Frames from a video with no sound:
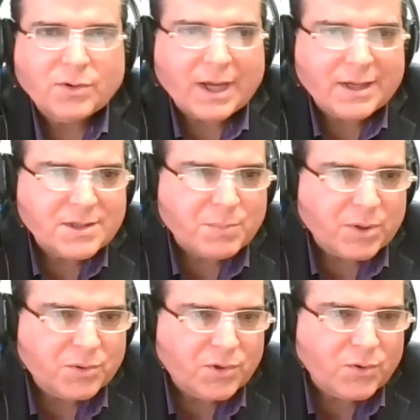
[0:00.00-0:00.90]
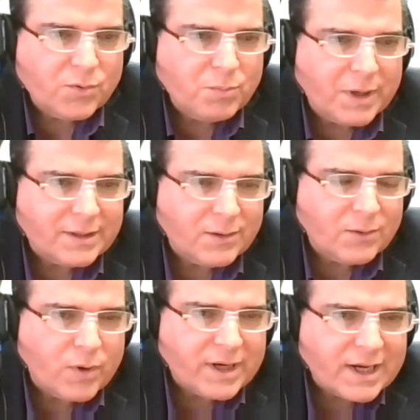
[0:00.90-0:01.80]
guys, about you, but
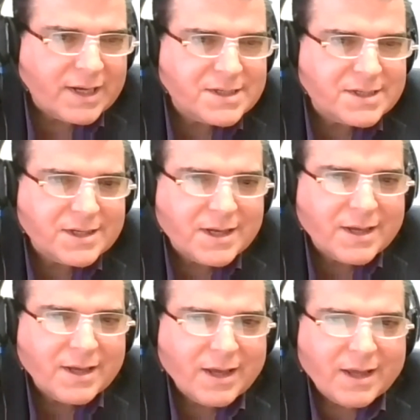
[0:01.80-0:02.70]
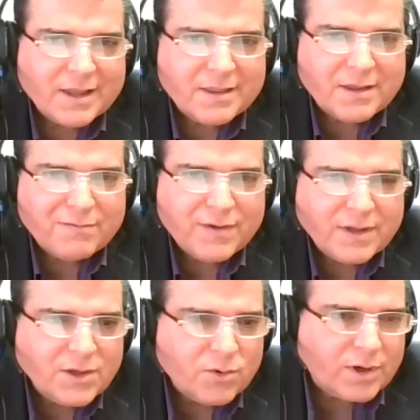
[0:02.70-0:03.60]
when I see the
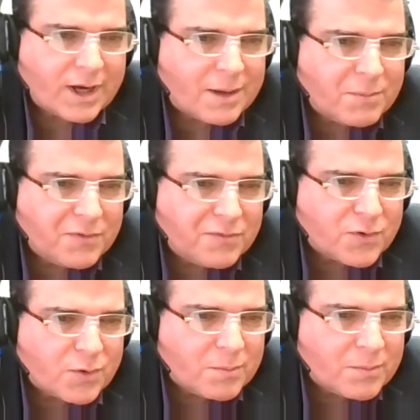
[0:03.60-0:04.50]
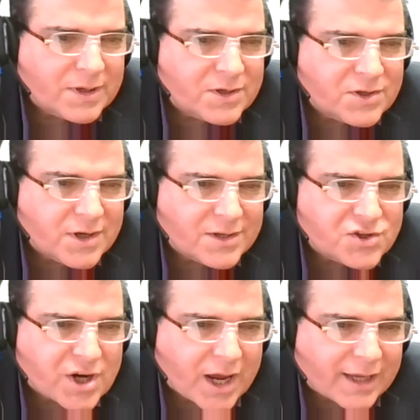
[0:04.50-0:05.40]
video cam from
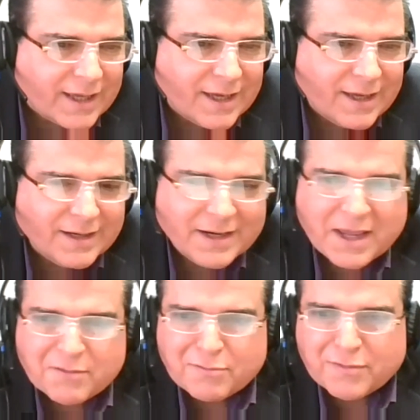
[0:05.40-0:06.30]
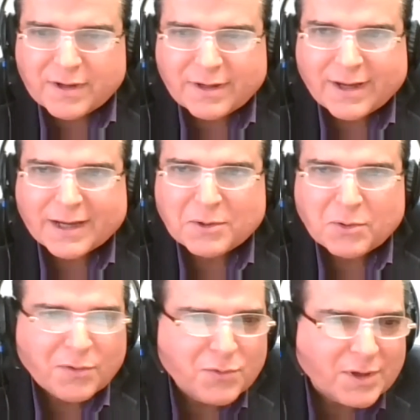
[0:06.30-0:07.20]
Chahi Niv, I don't
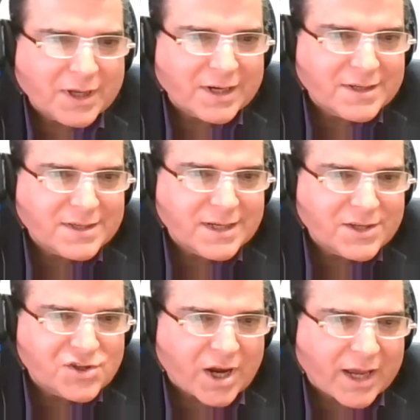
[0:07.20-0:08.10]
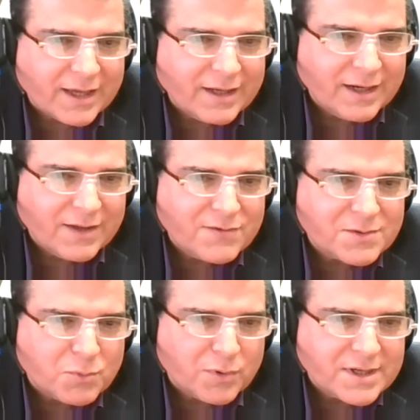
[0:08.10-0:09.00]
know if you can see Chahi
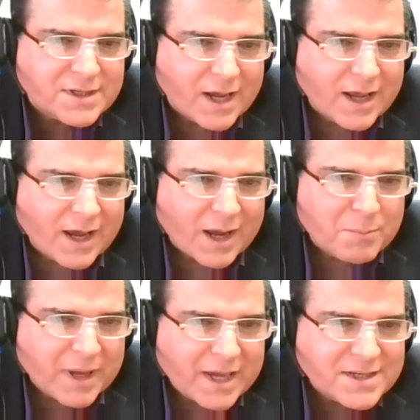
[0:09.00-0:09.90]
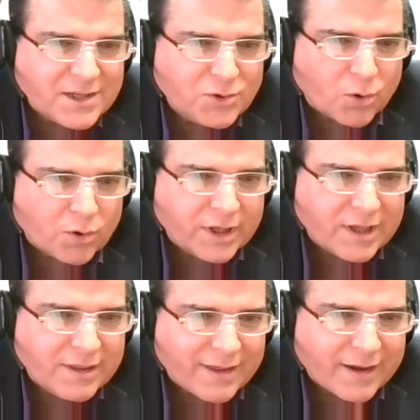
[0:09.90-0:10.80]
Niv's with this amazing
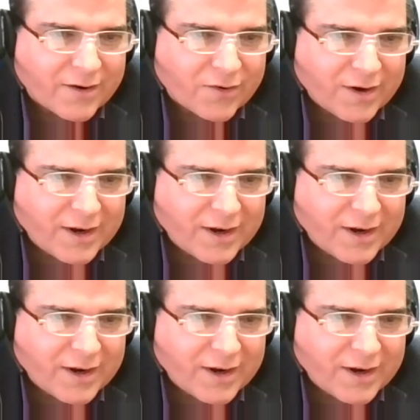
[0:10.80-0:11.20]
doggy there